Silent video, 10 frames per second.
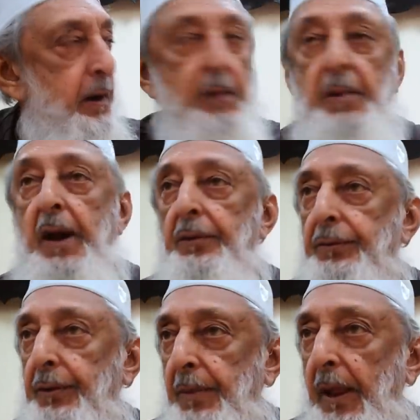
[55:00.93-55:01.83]

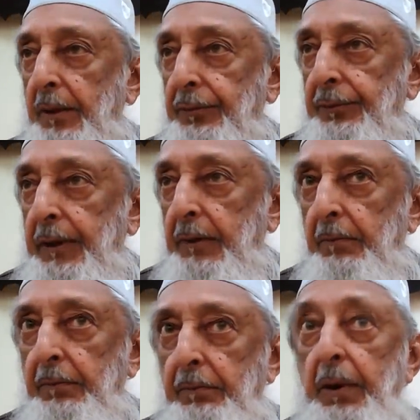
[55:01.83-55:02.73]
commands the Black Sea.
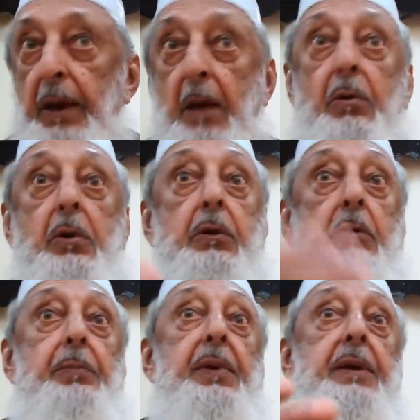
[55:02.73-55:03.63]
But I'm only
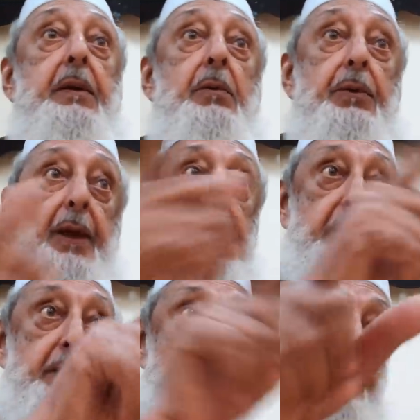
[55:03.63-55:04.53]
repeating what I
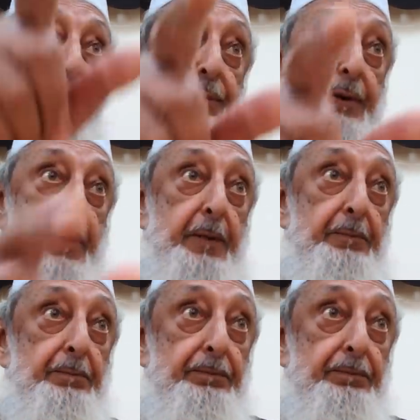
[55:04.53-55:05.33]
did yesterday.